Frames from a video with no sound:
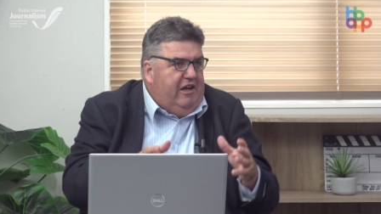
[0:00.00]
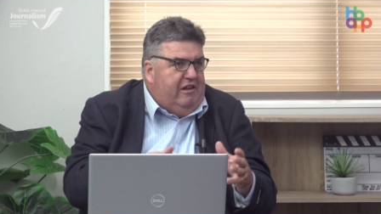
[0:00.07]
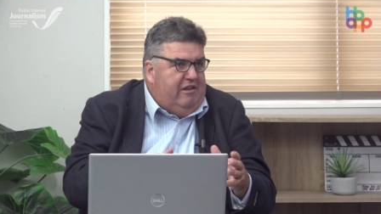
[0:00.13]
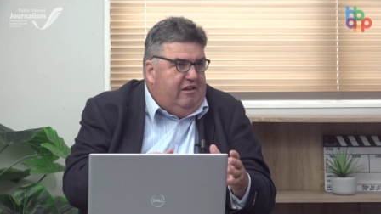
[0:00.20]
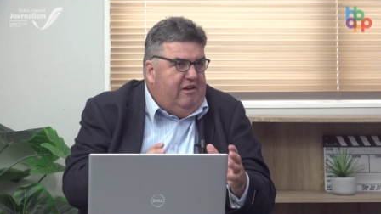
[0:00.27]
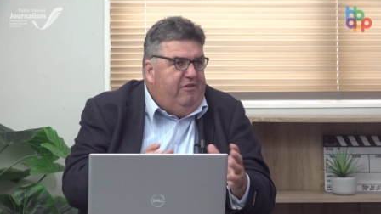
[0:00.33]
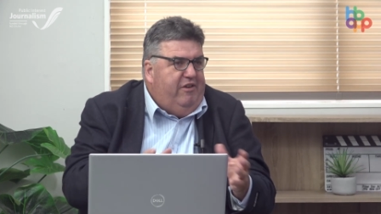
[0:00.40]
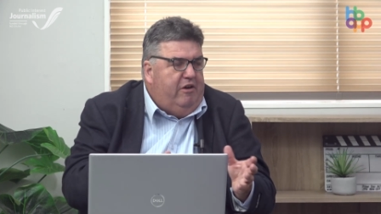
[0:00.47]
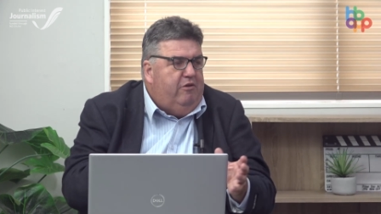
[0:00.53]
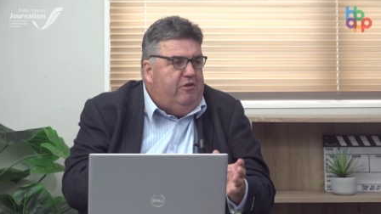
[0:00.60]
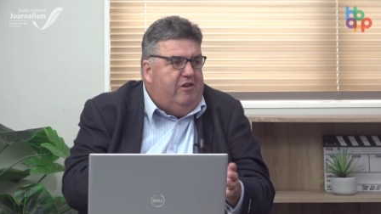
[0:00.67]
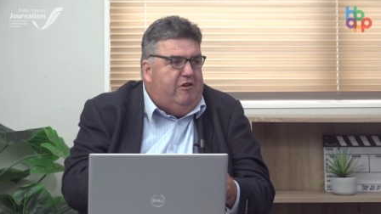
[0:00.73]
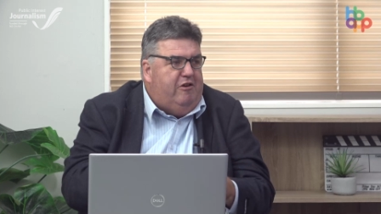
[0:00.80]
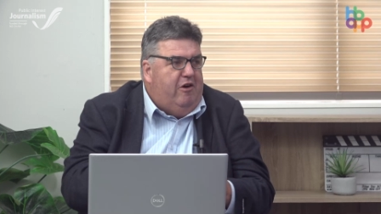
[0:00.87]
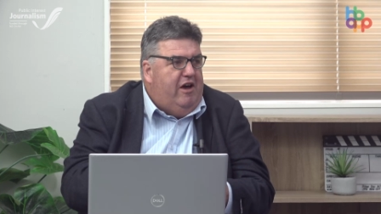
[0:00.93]
a difficult
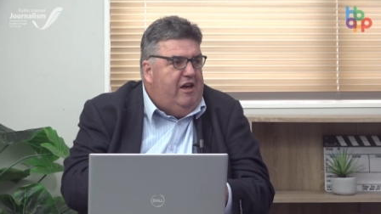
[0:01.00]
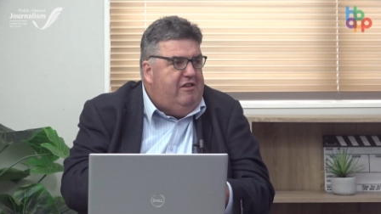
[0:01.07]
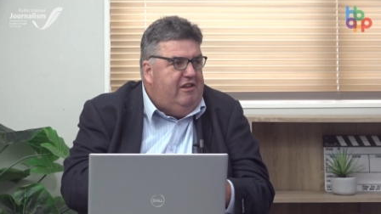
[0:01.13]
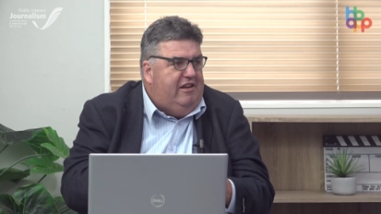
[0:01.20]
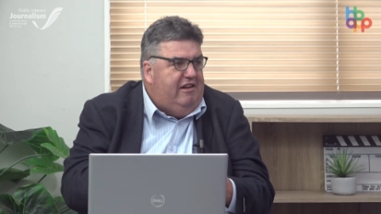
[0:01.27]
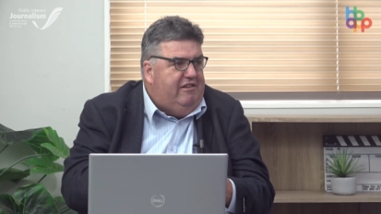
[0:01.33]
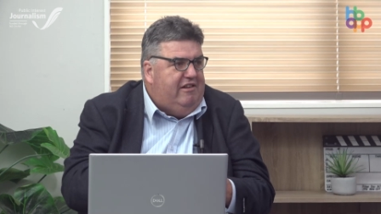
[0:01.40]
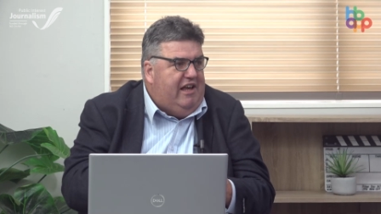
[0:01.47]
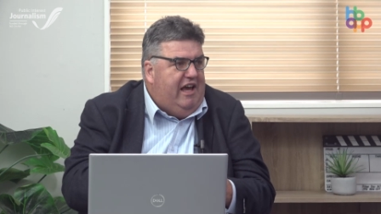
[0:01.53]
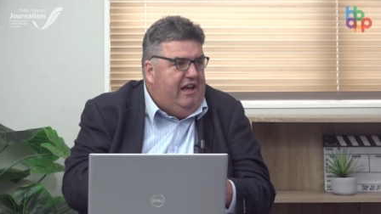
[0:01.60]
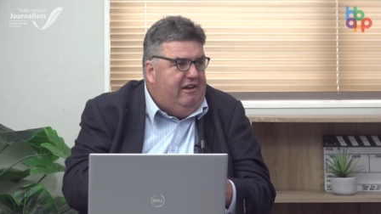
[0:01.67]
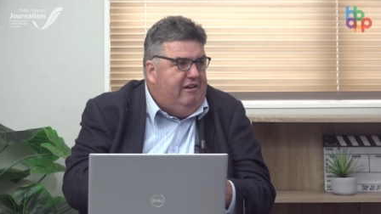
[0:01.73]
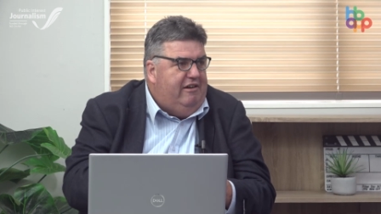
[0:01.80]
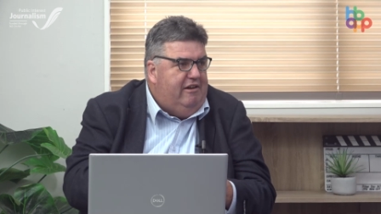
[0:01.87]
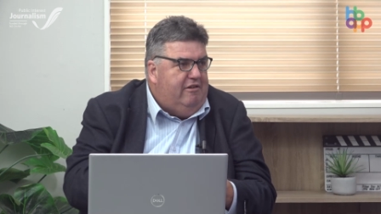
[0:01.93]
situation as a
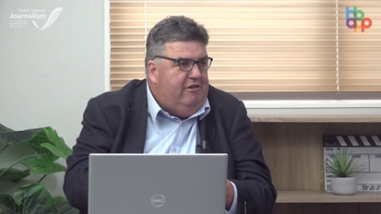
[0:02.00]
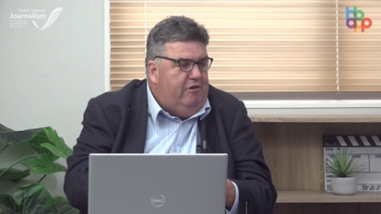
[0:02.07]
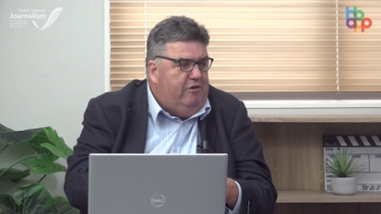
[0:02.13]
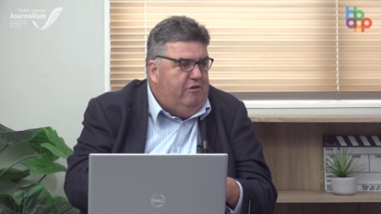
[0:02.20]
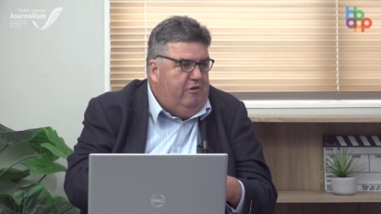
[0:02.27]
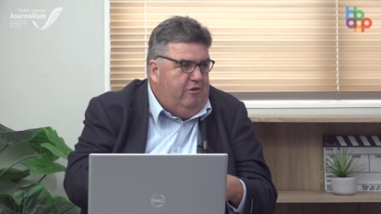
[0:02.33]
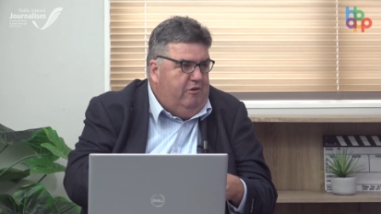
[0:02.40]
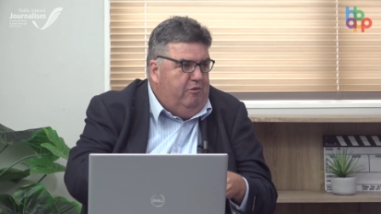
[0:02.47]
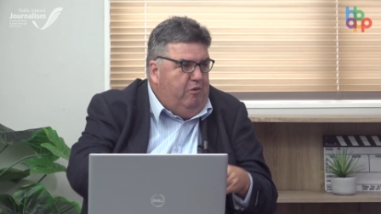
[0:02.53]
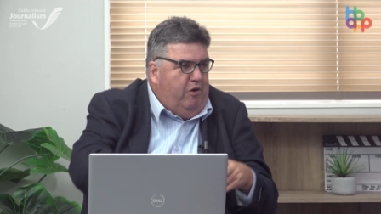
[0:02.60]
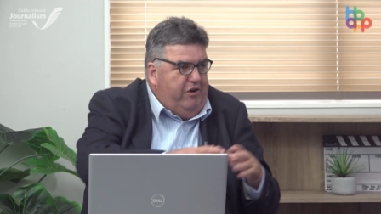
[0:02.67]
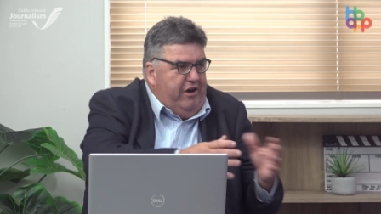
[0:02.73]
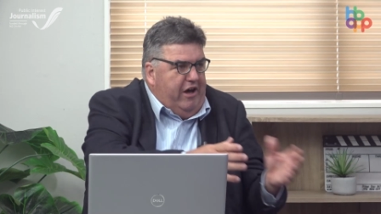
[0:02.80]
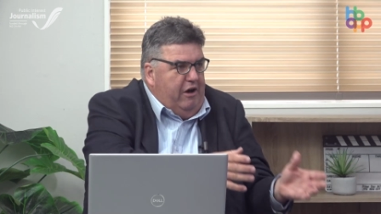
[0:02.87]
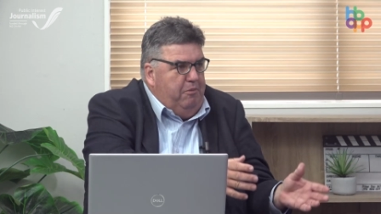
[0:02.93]
candidate because you want
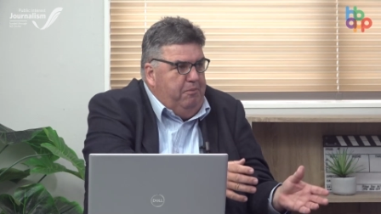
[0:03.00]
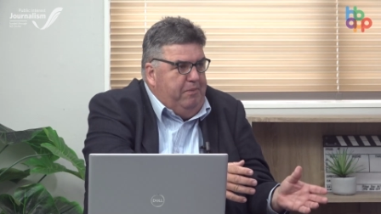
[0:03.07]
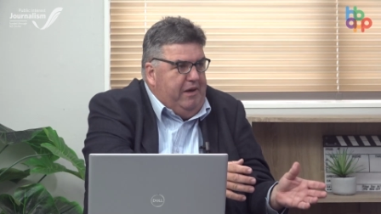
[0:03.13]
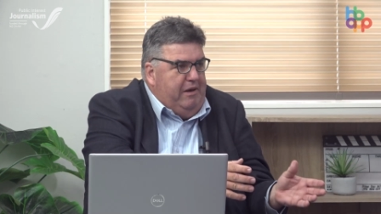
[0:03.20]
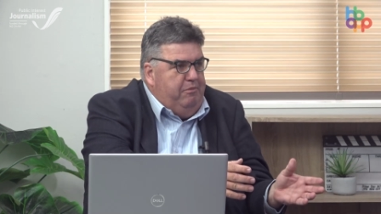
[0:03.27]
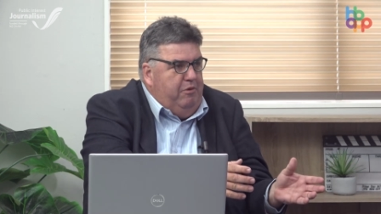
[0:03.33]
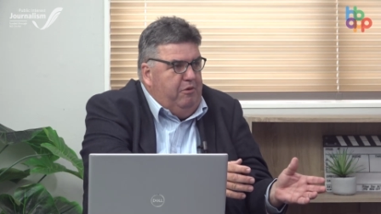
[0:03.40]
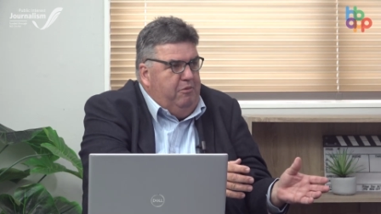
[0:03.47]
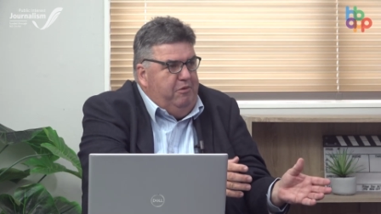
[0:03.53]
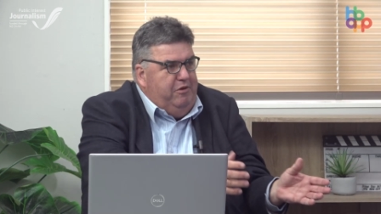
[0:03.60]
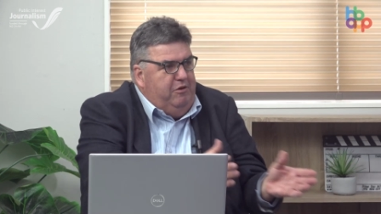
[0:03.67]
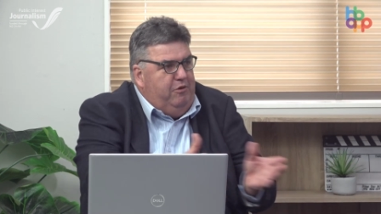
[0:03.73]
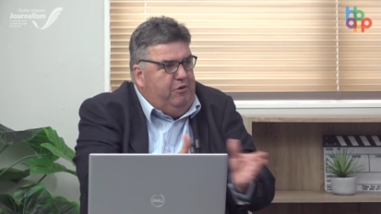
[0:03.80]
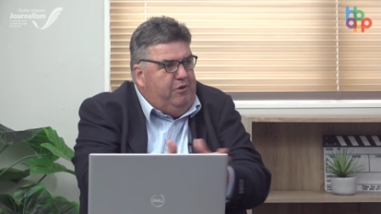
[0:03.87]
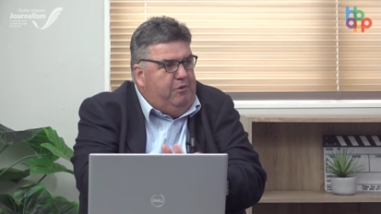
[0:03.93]
to help people, but
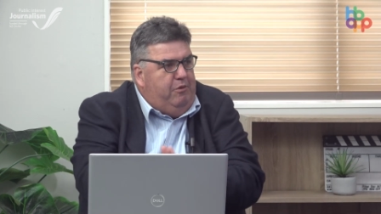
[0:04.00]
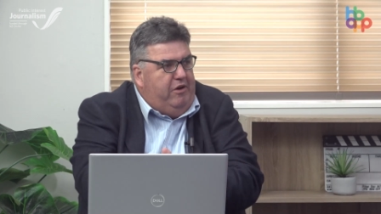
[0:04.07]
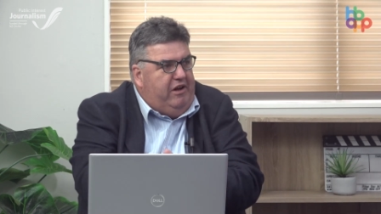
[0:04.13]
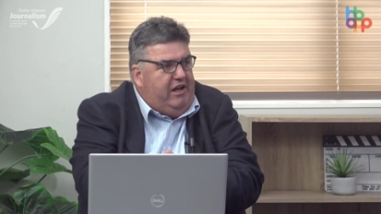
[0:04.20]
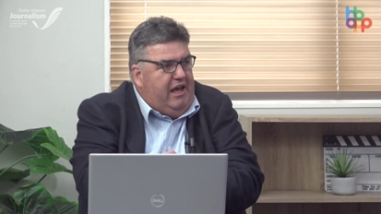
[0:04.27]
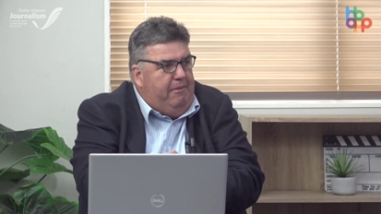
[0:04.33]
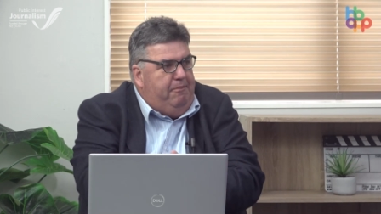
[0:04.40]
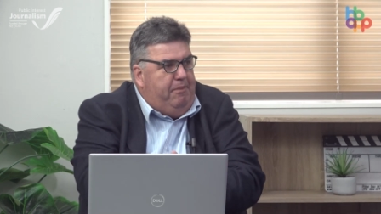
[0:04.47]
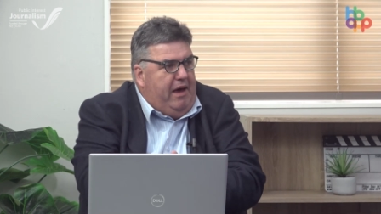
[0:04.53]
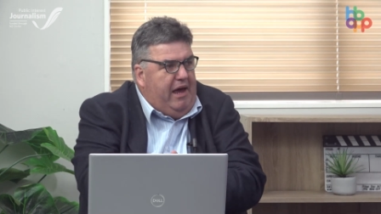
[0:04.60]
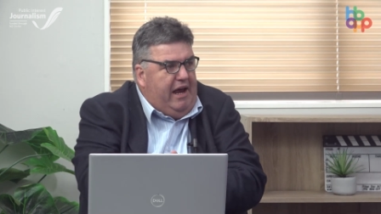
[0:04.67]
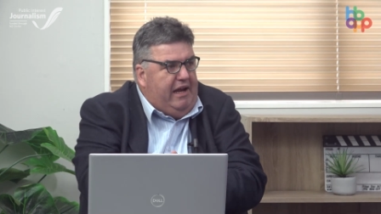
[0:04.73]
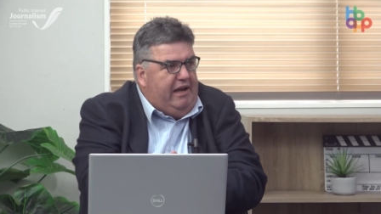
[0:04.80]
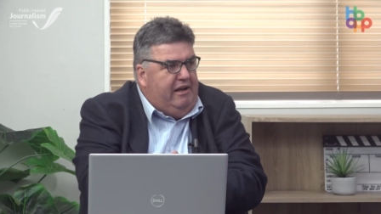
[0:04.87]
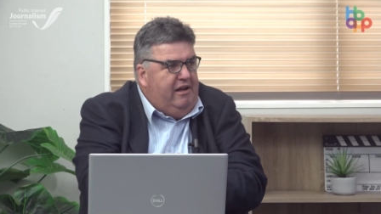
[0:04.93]
you also want to
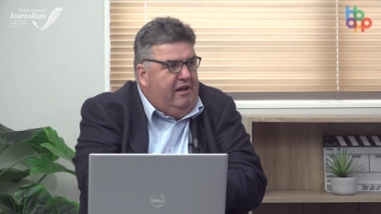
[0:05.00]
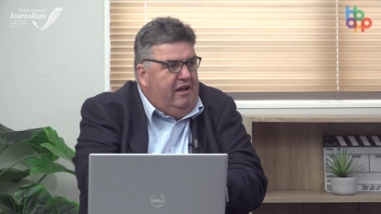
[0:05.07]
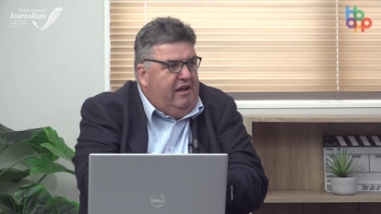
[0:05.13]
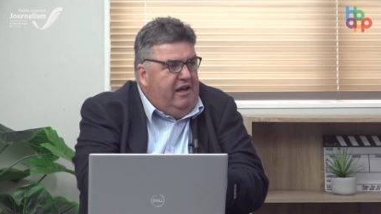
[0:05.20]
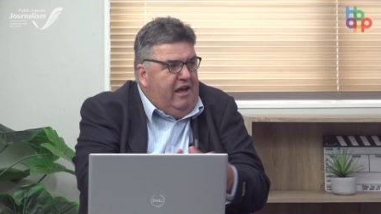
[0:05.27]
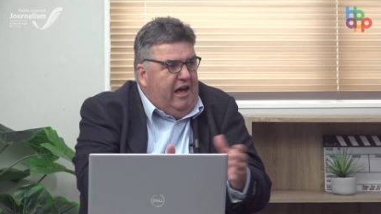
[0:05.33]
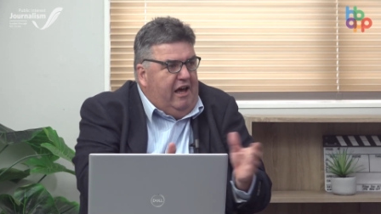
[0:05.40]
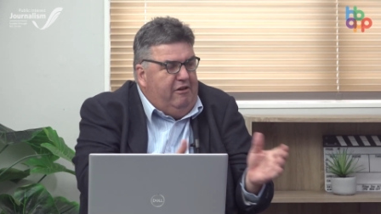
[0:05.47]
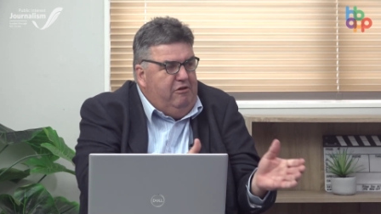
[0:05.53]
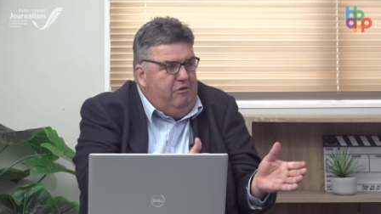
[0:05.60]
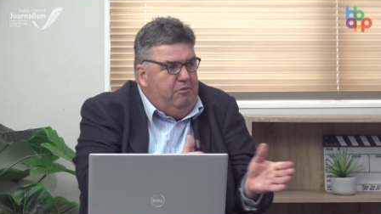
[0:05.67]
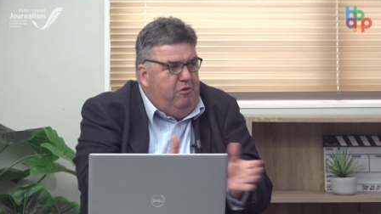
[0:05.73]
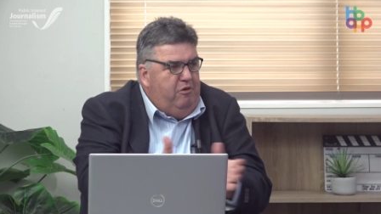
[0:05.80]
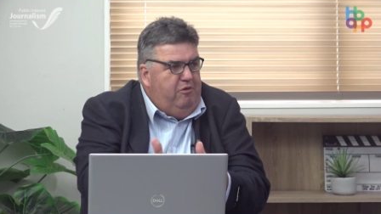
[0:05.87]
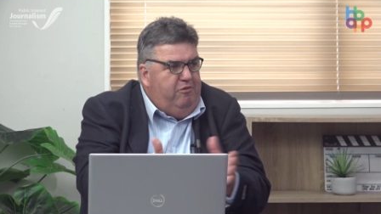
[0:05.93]
campaign. How do you
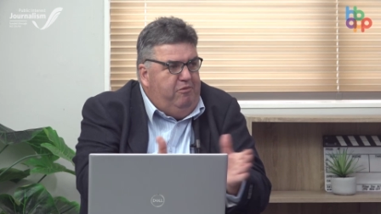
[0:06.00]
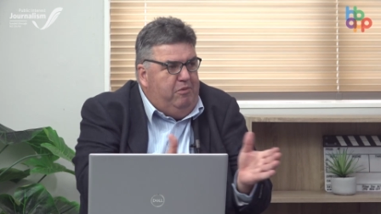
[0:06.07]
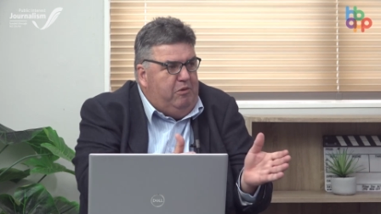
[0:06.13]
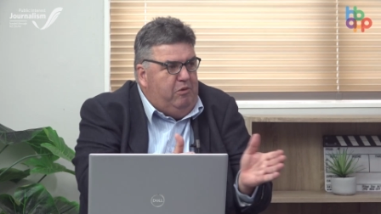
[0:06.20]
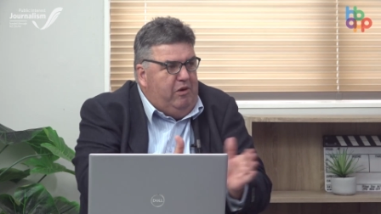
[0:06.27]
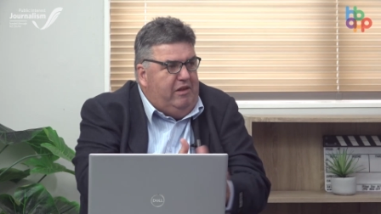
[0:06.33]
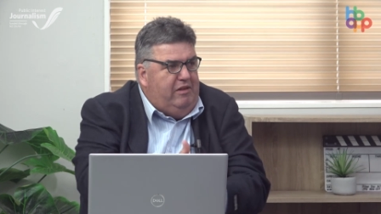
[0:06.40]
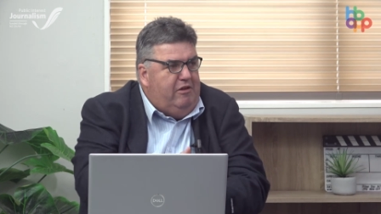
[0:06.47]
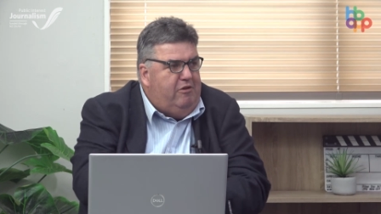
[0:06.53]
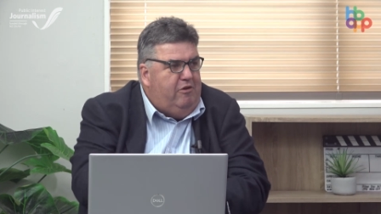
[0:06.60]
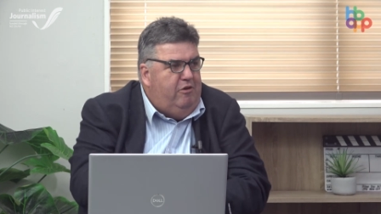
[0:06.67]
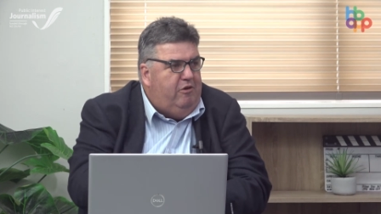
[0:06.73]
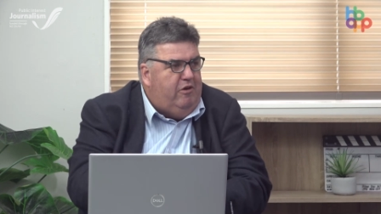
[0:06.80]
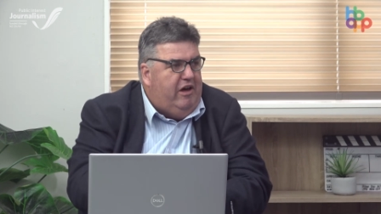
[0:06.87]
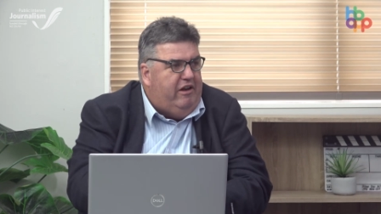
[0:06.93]
move between the
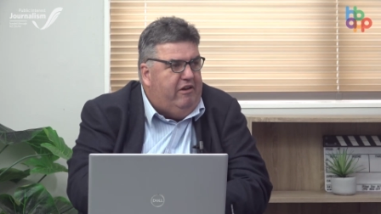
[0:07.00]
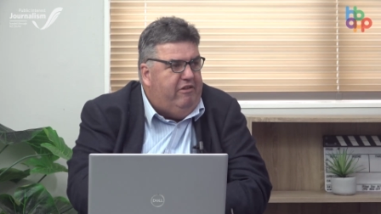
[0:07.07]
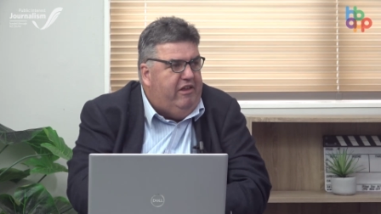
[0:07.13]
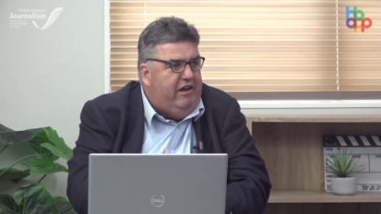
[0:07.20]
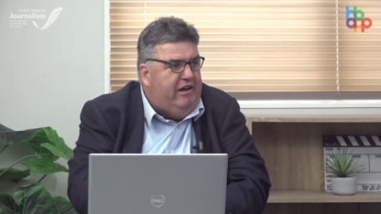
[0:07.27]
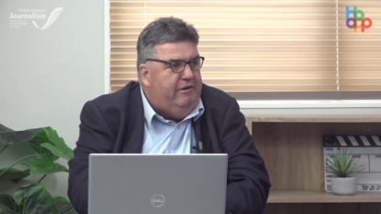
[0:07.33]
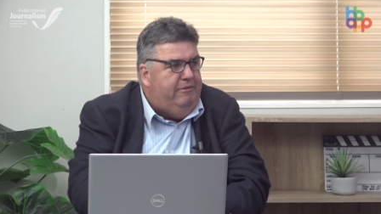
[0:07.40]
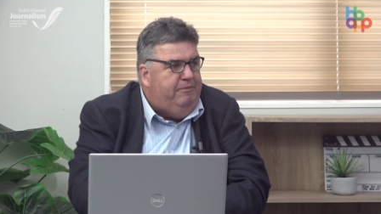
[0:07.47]
two kind of thing?